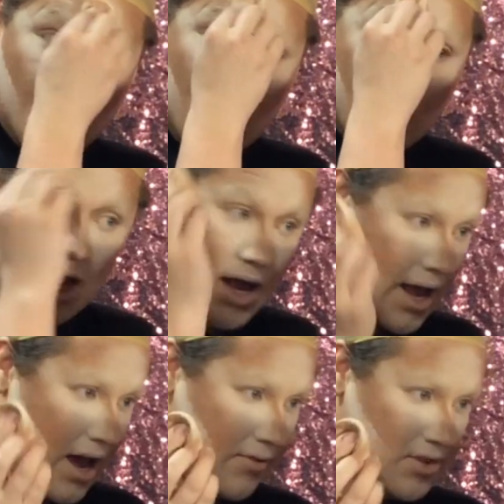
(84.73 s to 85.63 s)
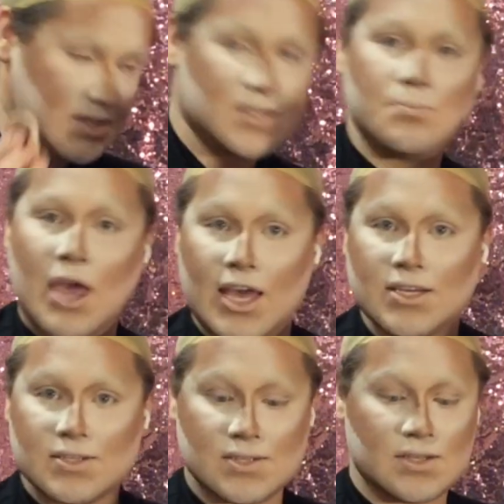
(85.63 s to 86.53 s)
I have the
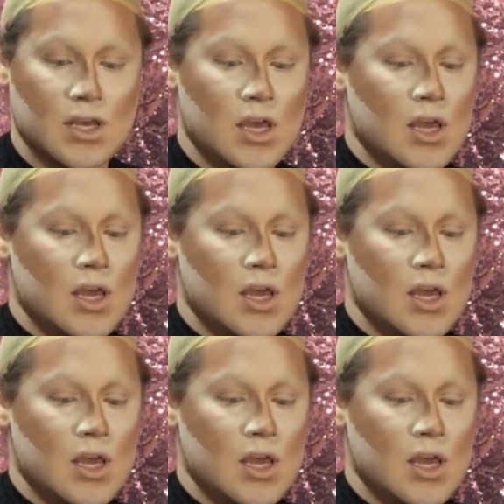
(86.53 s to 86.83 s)
space